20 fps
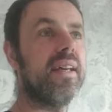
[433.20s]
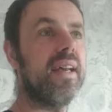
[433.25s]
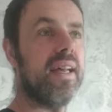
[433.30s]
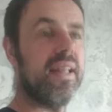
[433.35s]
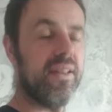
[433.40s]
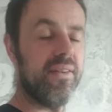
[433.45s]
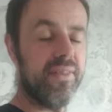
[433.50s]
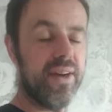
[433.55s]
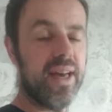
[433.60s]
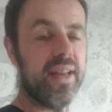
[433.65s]

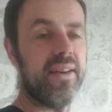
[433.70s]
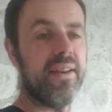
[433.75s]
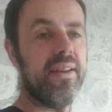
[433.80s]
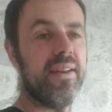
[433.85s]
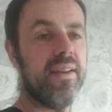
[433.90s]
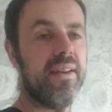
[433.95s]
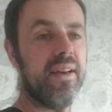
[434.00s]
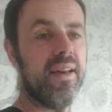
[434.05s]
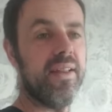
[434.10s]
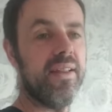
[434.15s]
get the van,
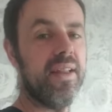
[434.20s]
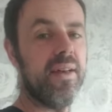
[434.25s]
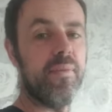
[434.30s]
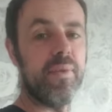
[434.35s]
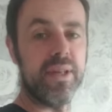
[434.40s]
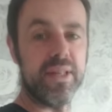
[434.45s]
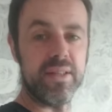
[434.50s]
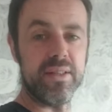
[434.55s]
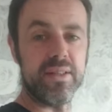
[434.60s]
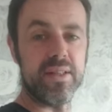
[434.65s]
and then
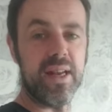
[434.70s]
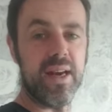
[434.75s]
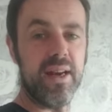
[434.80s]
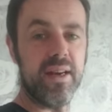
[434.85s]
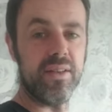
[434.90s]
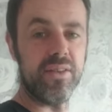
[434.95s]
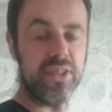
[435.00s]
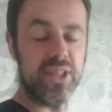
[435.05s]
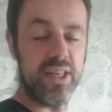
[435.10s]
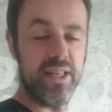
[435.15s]
we can
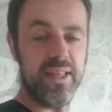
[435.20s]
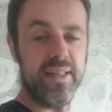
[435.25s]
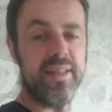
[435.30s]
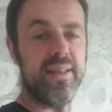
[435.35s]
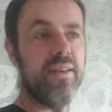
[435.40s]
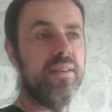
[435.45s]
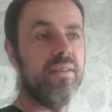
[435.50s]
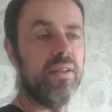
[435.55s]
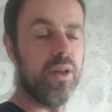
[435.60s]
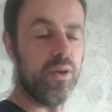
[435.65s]
start
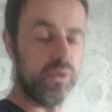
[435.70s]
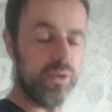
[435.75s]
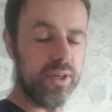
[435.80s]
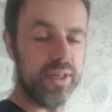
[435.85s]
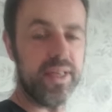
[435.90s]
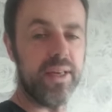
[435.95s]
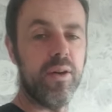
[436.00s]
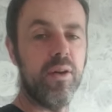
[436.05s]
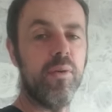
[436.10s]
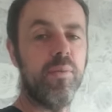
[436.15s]
chilling and
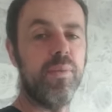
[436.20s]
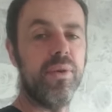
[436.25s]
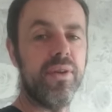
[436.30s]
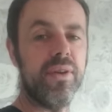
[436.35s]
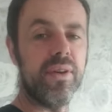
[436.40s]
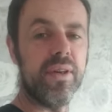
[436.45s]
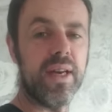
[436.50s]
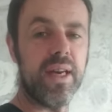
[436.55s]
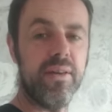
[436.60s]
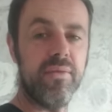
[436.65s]
loading it up
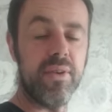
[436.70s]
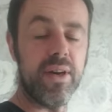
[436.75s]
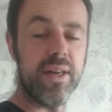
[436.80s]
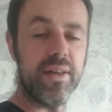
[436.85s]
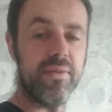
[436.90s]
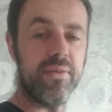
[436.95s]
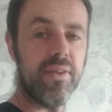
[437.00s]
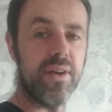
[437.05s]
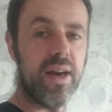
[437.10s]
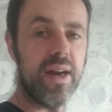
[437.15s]
and getting
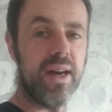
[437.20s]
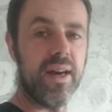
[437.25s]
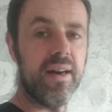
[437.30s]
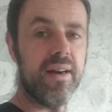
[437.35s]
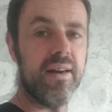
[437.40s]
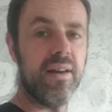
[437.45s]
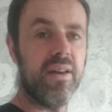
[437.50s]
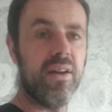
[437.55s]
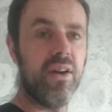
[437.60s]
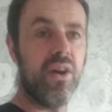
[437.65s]
ready for our
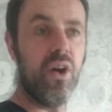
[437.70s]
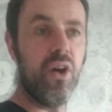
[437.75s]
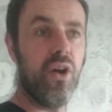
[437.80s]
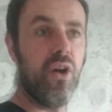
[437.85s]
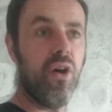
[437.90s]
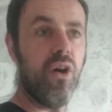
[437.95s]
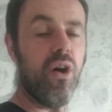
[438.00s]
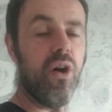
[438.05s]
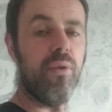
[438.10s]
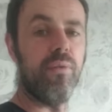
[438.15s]

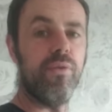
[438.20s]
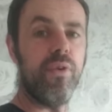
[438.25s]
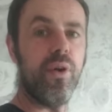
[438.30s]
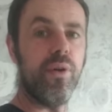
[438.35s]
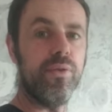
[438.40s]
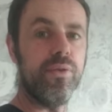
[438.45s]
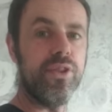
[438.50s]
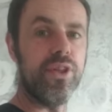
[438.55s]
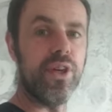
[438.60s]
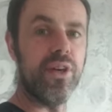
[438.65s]

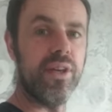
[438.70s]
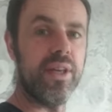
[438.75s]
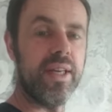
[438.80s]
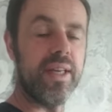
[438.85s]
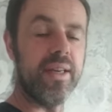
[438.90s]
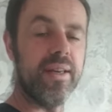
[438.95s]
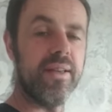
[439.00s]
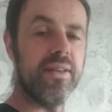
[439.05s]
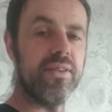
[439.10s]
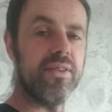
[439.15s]
on-road
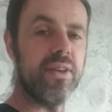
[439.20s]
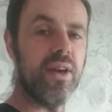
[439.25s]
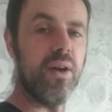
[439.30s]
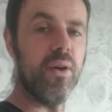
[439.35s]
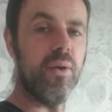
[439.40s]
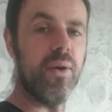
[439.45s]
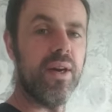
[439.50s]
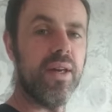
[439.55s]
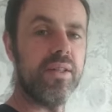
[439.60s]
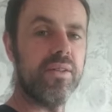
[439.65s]
journey.
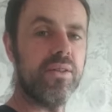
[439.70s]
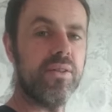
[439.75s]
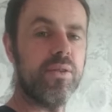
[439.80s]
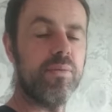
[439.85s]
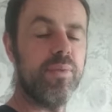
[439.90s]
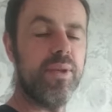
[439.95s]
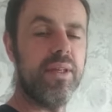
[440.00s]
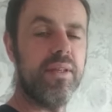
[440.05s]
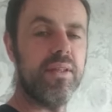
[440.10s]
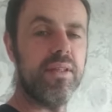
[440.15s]
So I shall
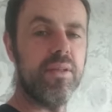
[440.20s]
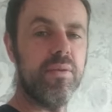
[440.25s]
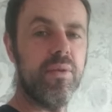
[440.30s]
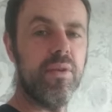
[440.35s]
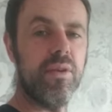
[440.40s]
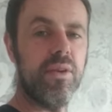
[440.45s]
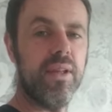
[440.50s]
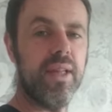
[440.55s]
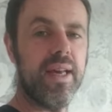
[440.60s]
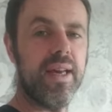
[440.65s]
speak to you
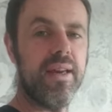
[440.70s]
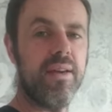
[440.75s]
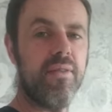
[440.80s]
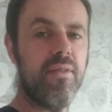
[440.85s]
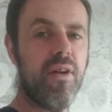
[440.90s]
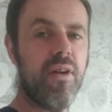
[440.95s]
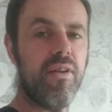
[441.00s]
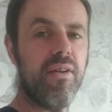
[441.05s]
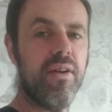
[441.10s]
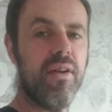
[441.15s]
all
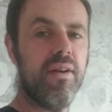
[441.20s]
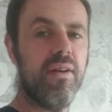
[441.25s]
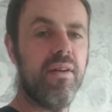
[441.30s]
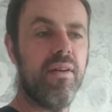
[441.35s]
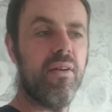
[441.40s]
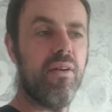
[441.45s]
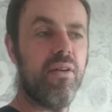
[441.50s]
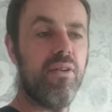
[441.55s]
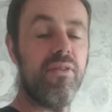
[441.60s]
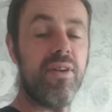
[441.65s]
later on.
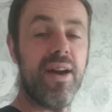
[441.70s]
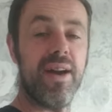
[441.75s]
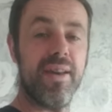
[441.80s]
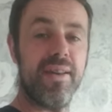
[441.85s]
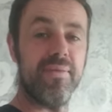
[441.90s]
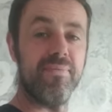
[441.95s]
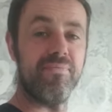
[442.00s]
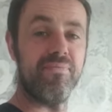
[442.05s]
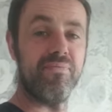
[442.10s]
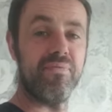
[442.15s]
All
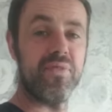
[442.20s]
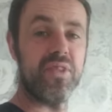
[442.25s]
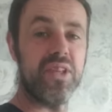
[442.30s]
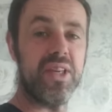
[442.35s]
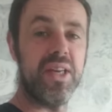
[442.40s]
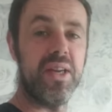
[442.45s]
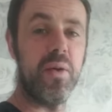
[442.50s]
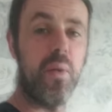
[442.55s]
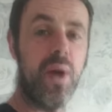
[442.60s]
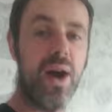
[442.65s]
right,
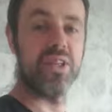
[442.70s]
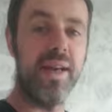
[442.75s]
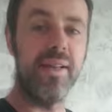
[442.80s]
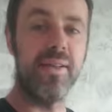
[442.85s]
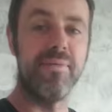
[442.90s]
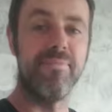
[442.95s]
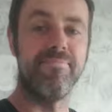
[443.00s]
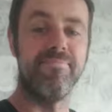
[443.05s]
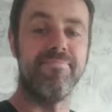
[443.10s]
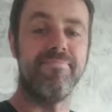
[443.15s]
see you in a
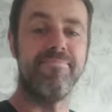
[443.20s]
while.